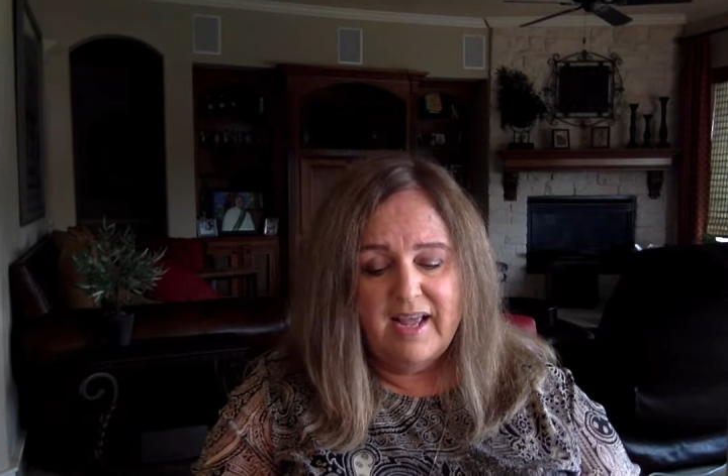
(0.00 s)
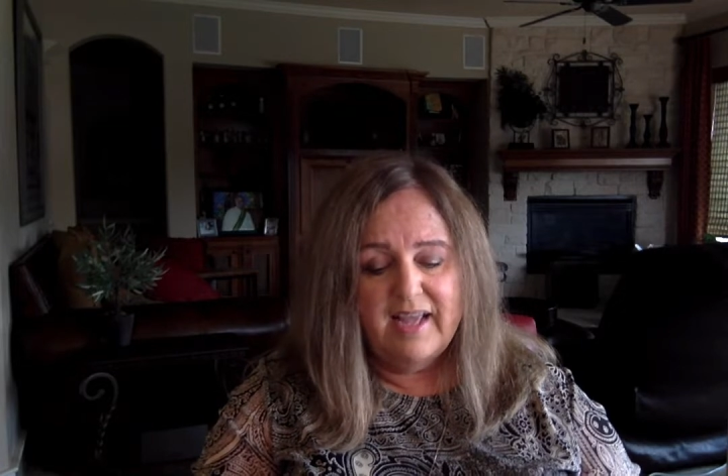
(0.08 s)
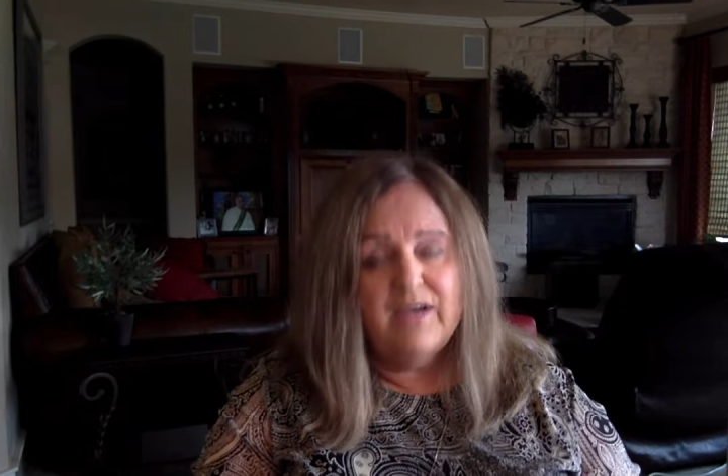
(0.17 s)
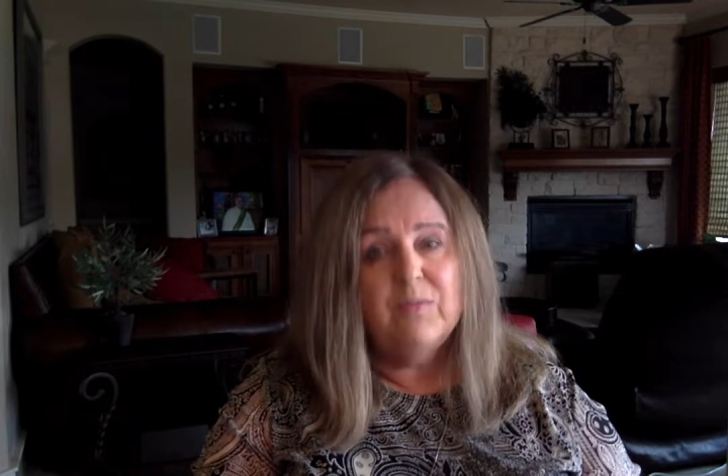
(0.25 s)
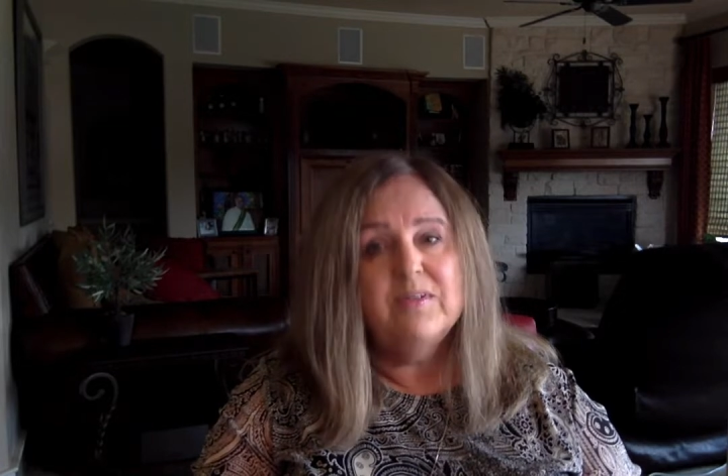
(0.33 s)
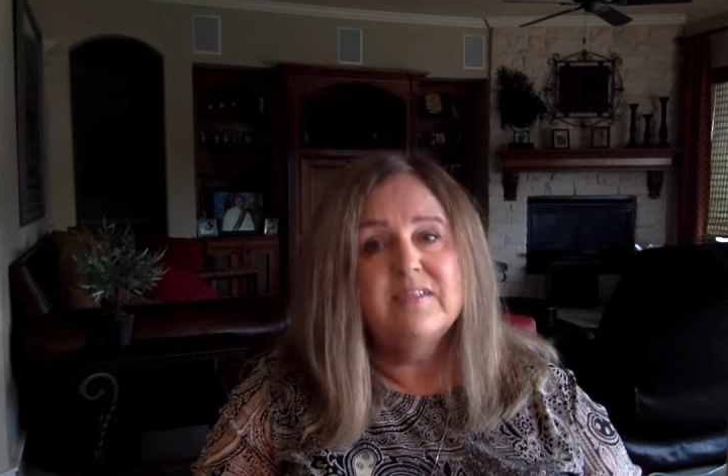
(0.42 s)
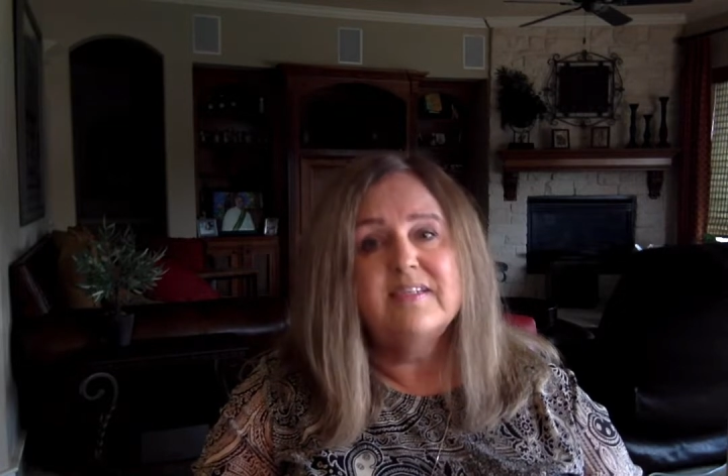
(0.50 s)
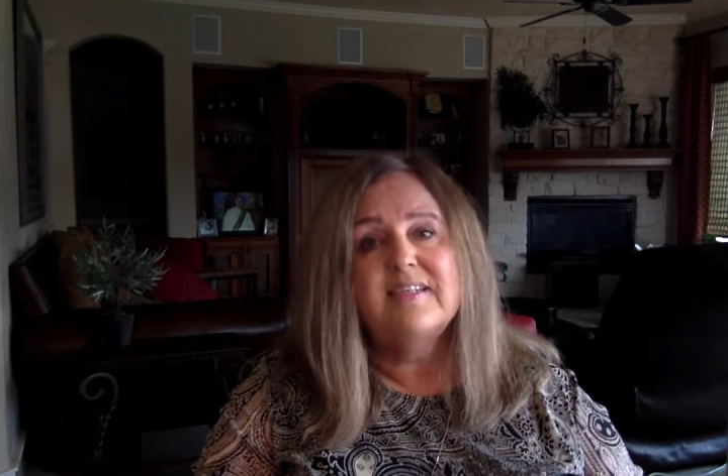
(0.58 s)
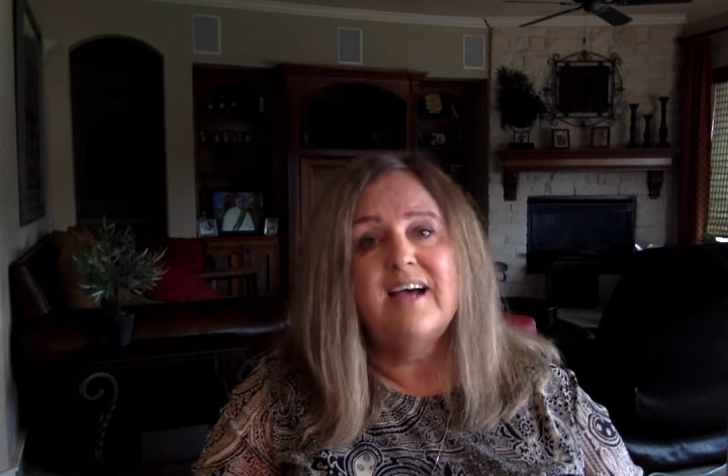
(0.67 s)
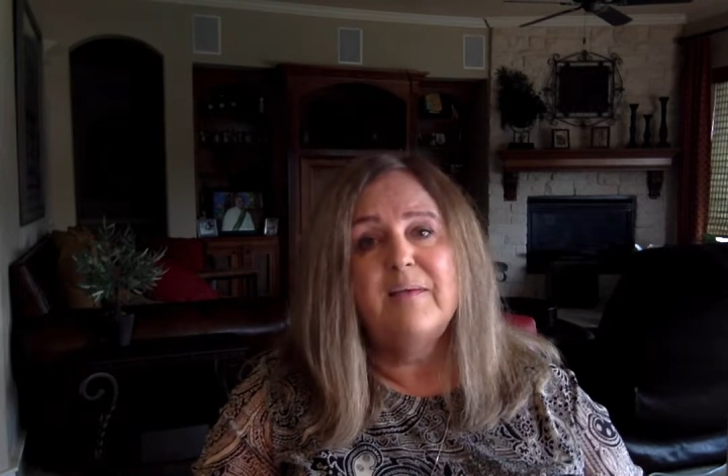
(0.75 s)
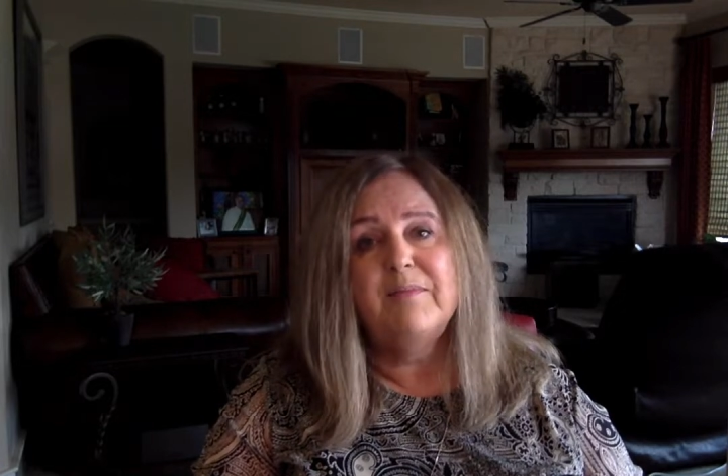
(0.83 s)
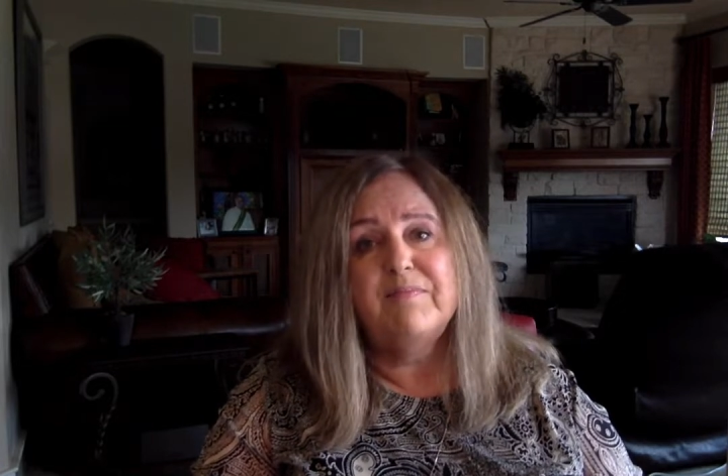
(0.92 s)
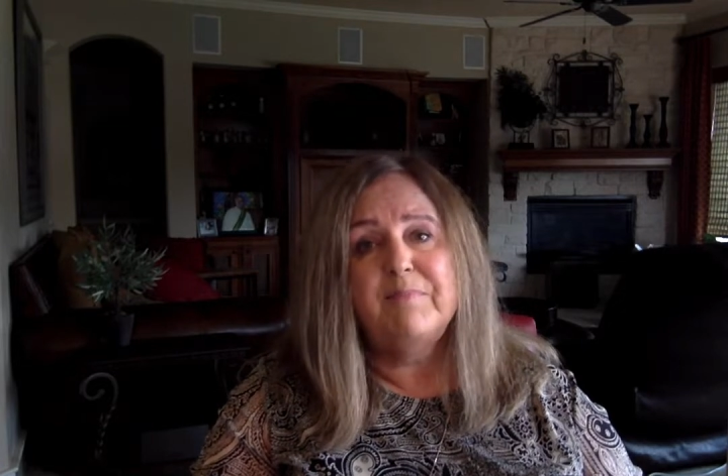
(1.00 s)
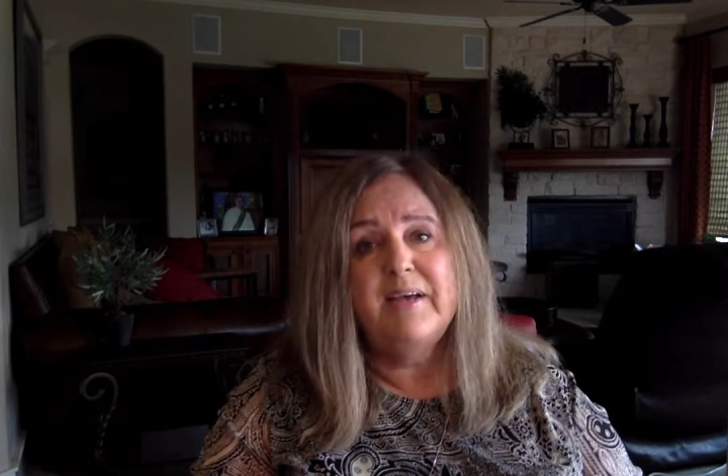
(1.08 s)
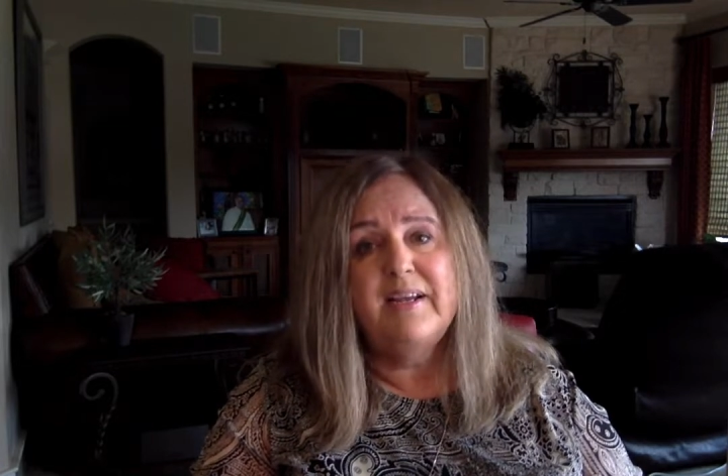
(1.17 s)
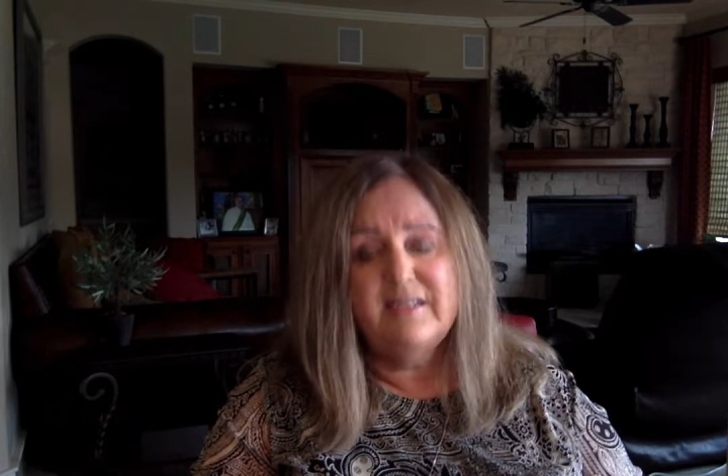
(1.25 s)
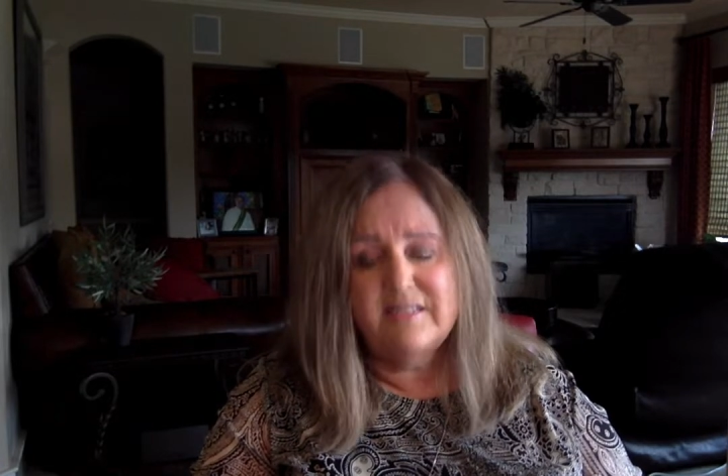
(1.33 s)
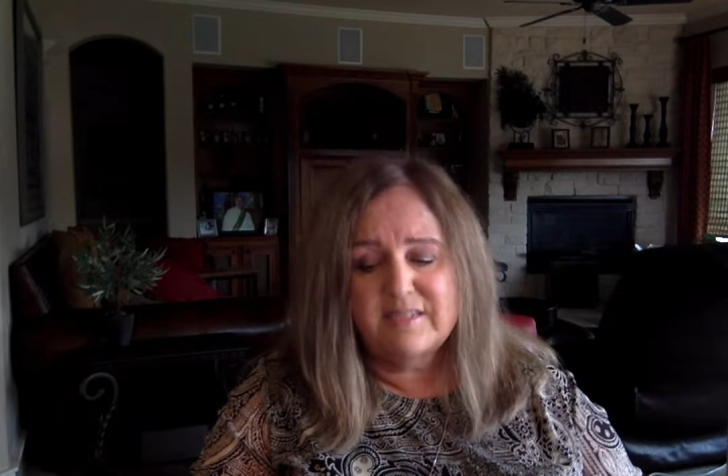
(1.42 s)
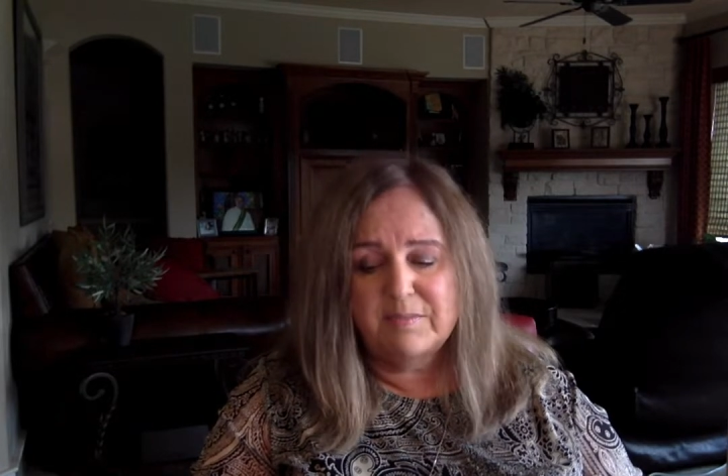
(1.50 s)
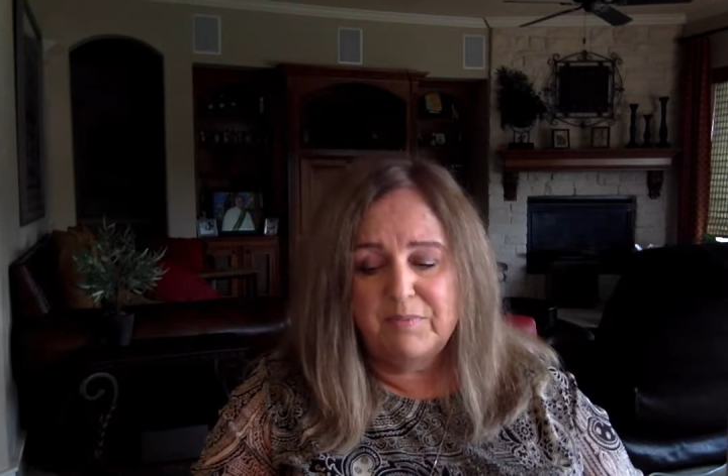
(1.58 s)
It was a time of penance